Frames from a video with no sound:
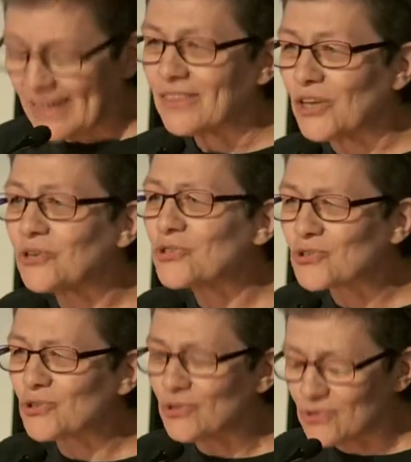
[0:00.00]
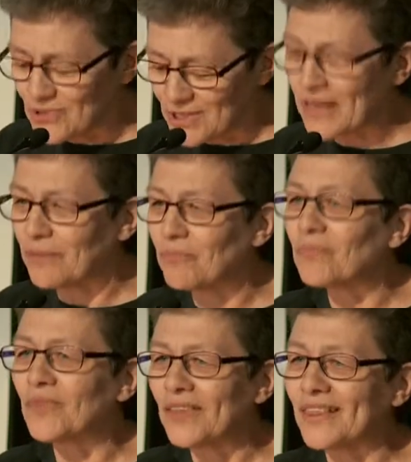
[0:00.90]
Those truths that
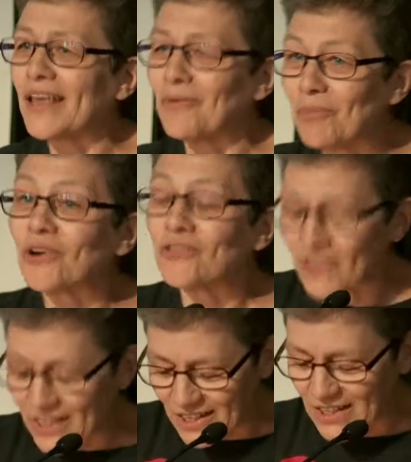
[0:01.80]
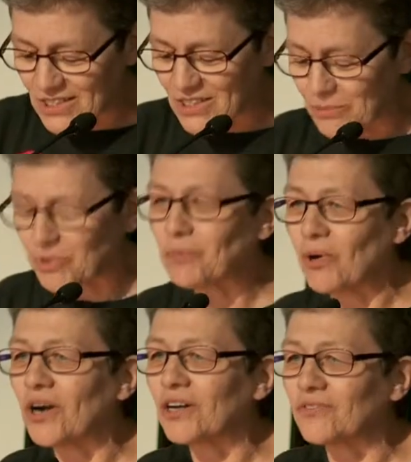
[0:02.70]
motivate us to be
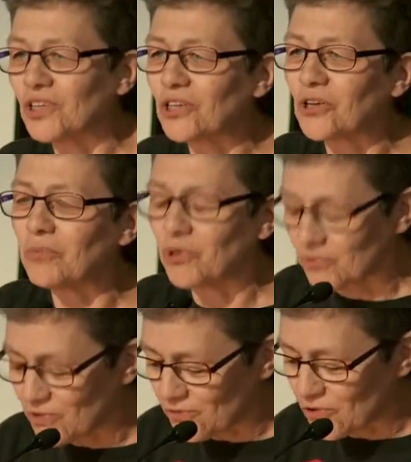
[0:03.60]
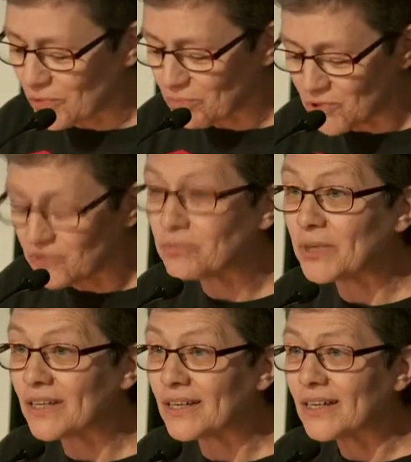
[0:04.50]
part of a global reform
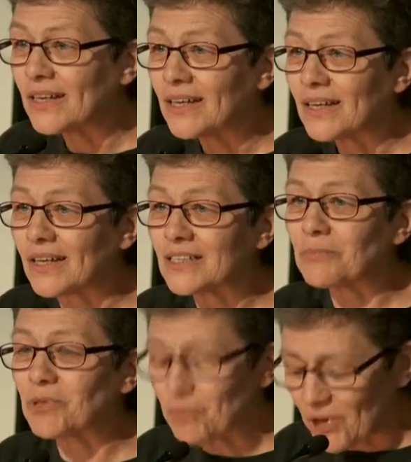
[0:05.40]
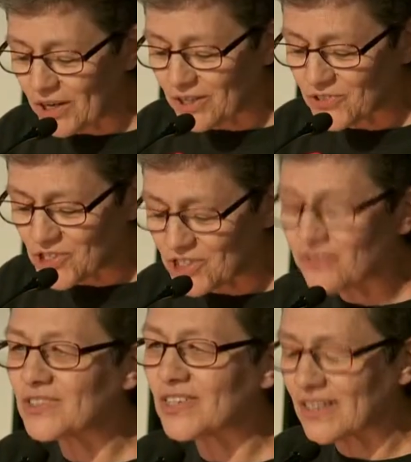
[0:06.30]
movement and to be part of
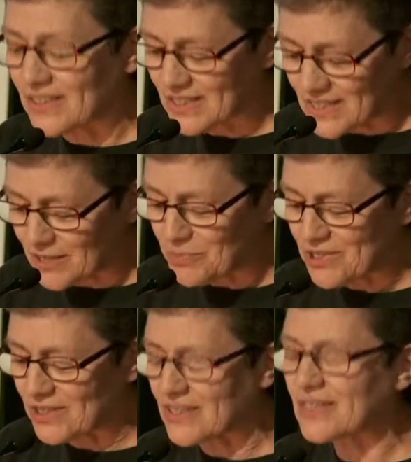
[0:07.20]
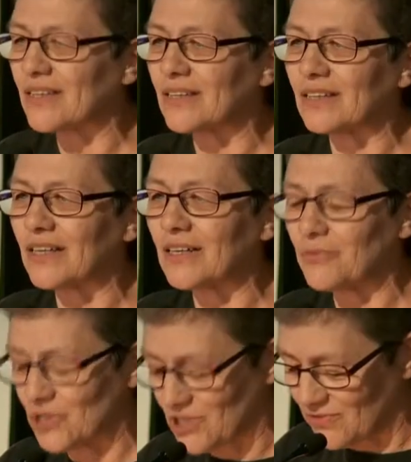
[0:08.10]
shifting the substance and the
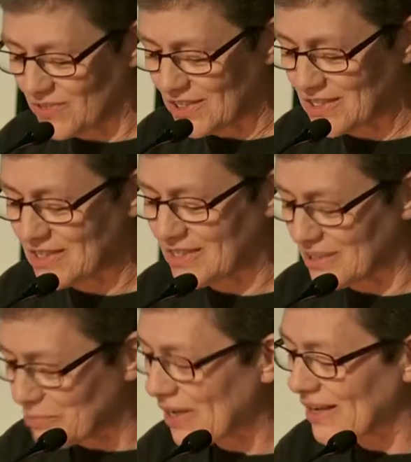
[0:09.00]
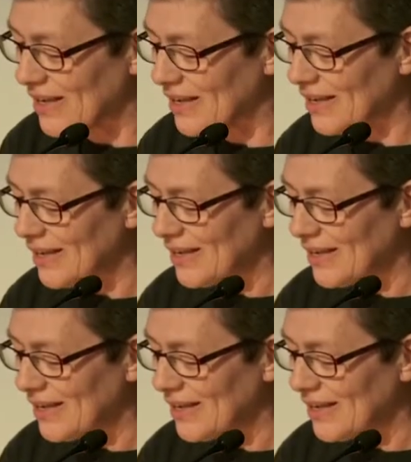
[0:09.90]
language of this debate.